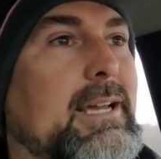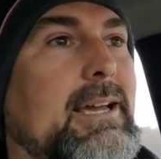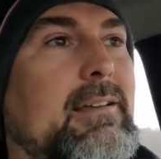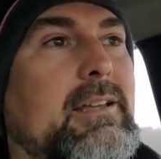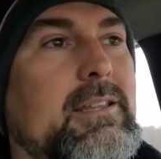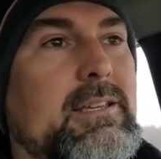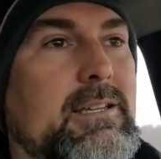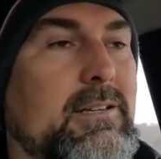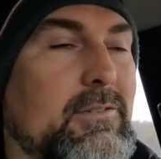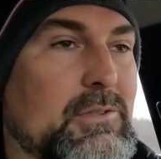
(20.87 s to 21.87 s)
and
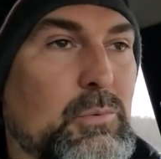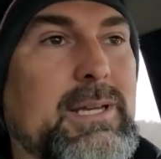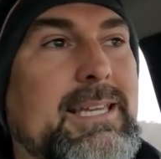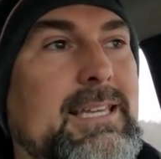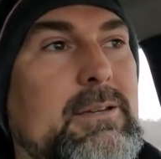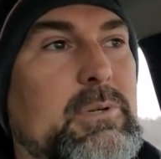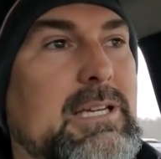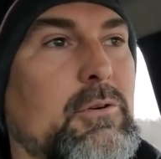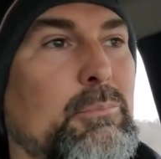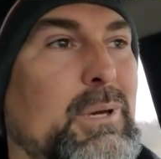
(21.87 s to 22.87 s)
this weekend we have a bigger